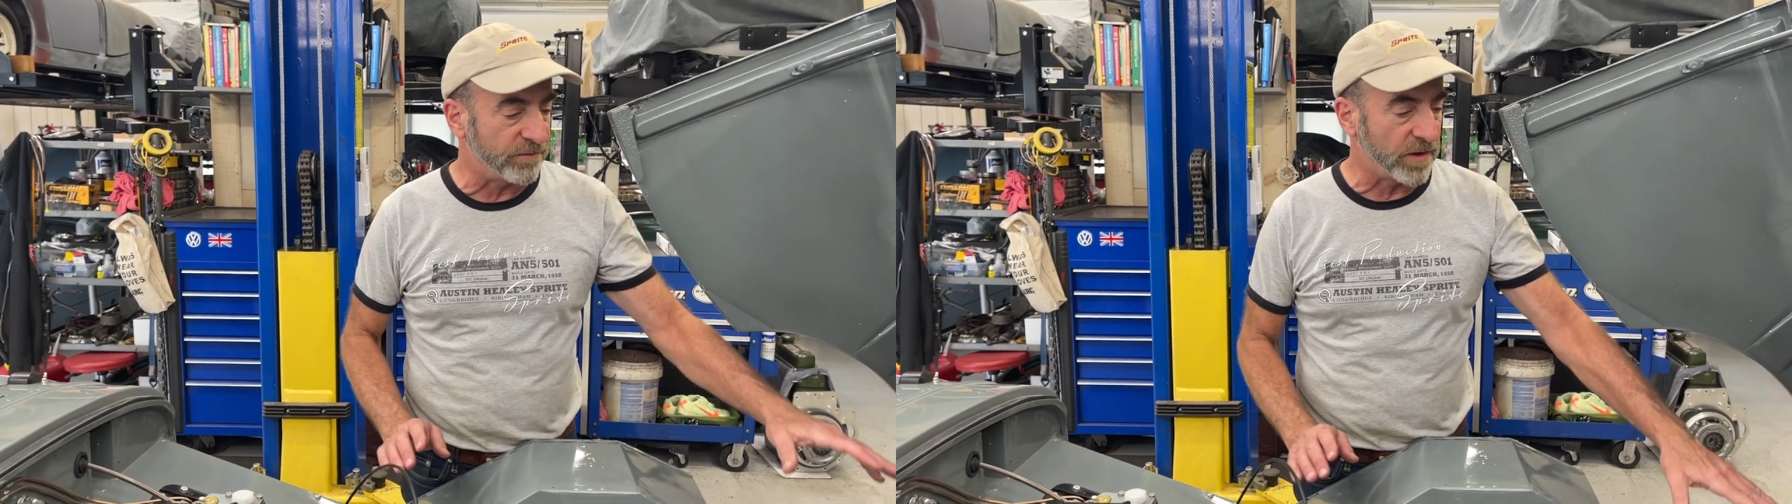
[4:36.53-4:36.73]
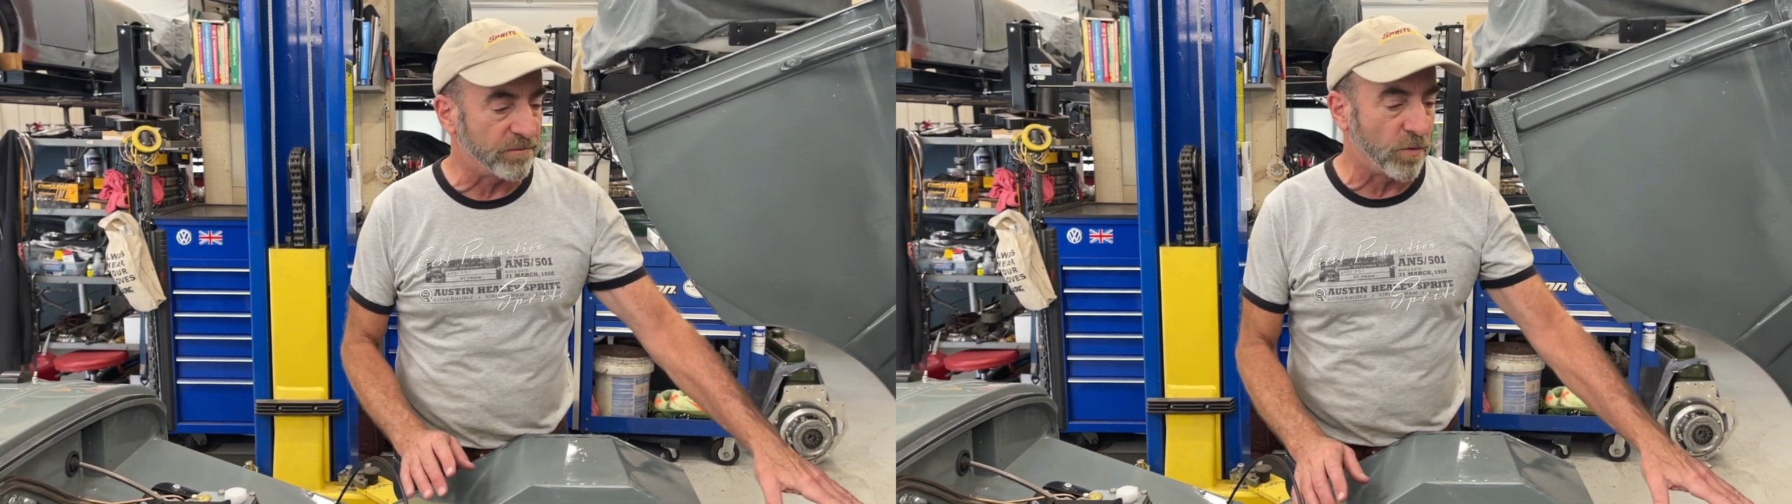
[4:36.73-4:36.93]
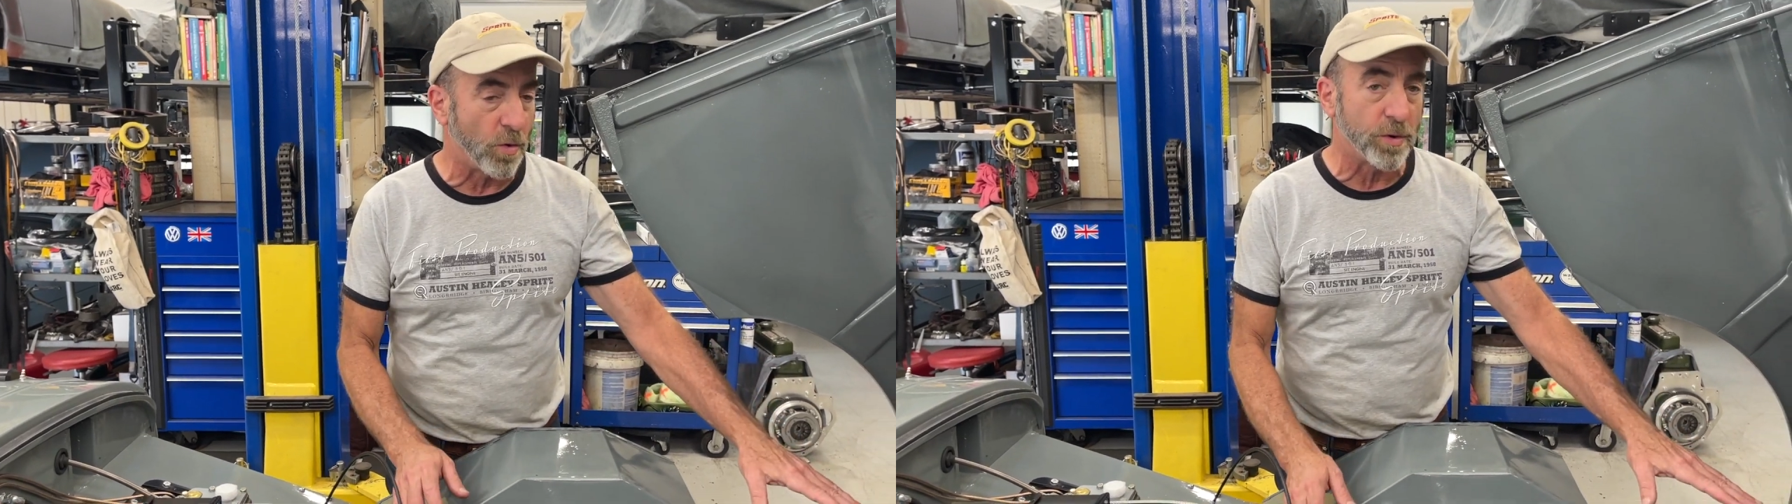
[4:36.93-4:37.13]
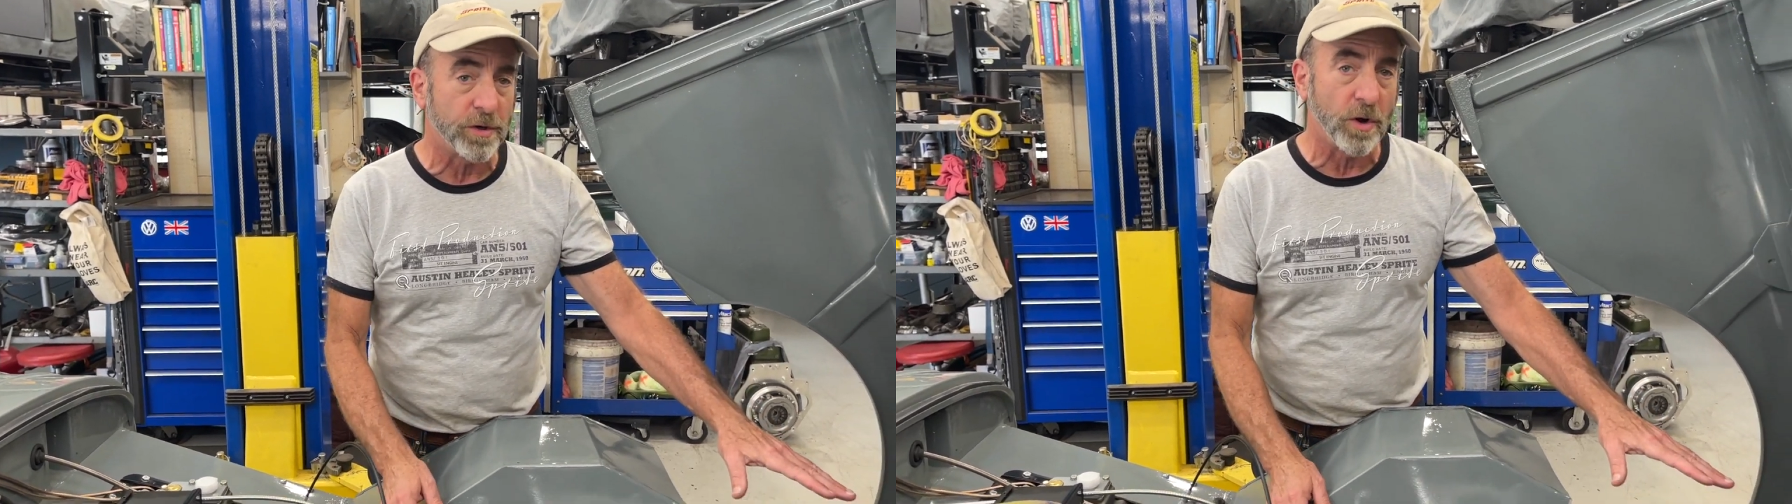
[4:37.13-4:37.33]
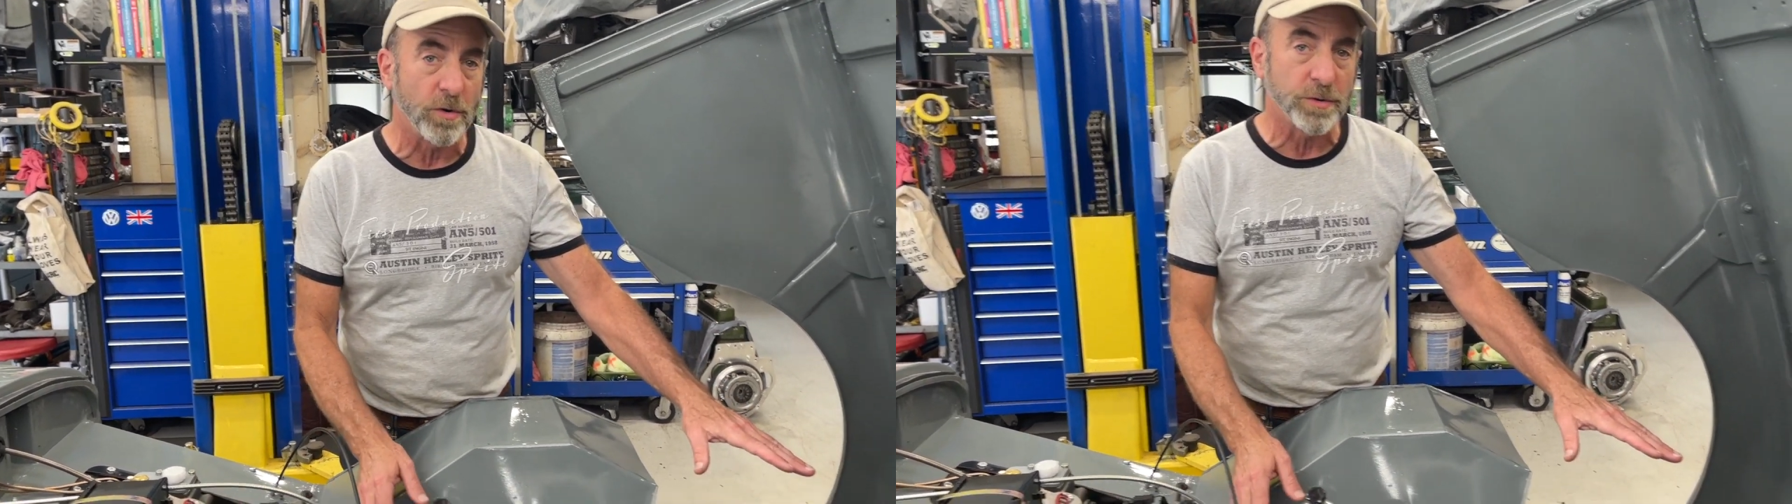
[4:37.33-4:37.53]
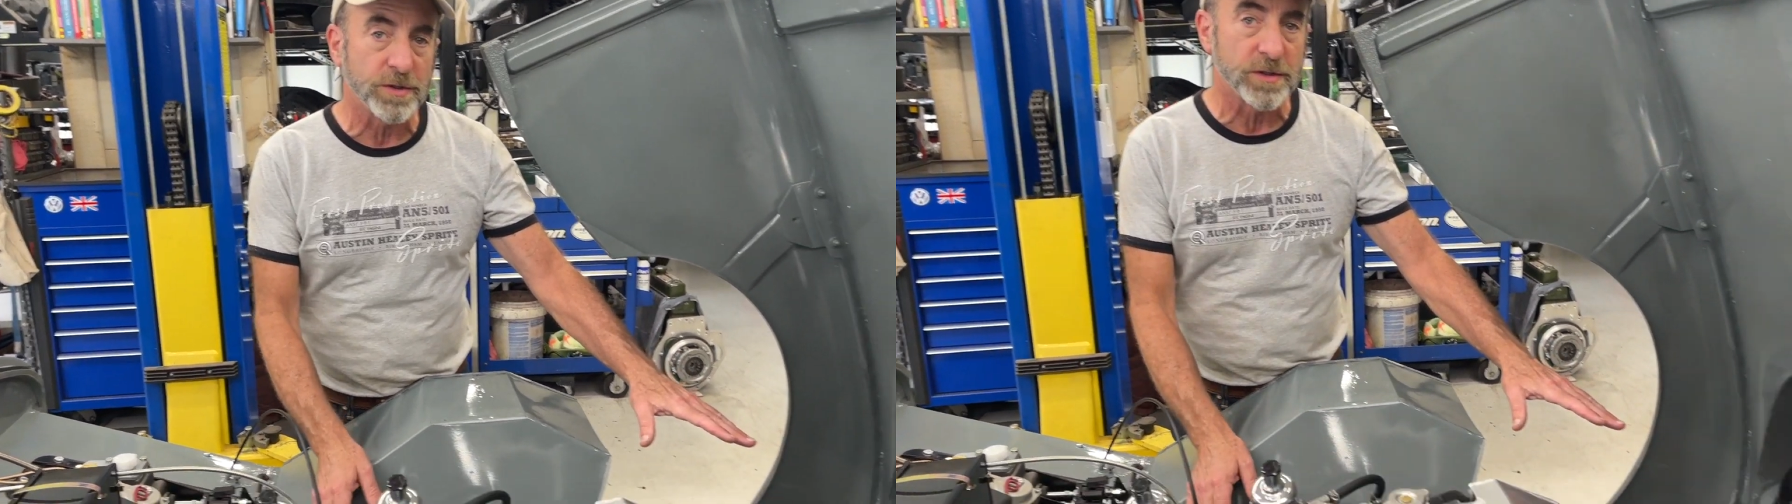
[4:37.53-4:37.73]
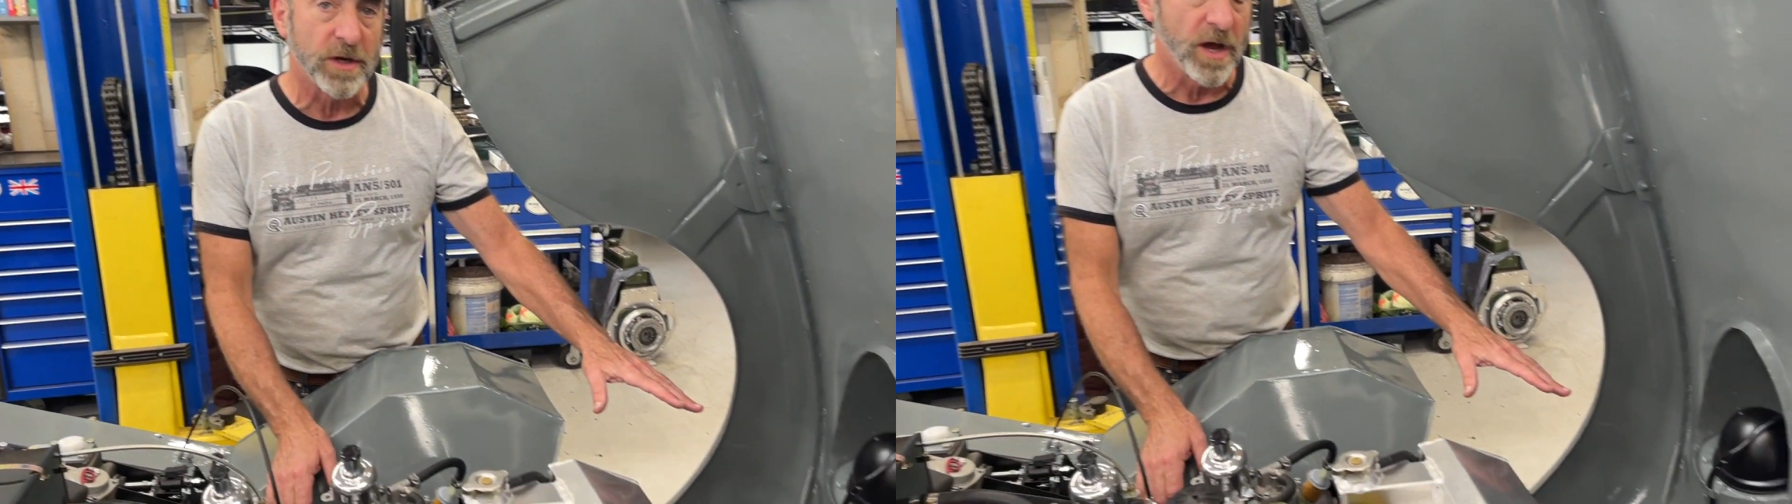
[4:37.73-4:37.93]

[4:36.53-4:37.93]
flip forward nose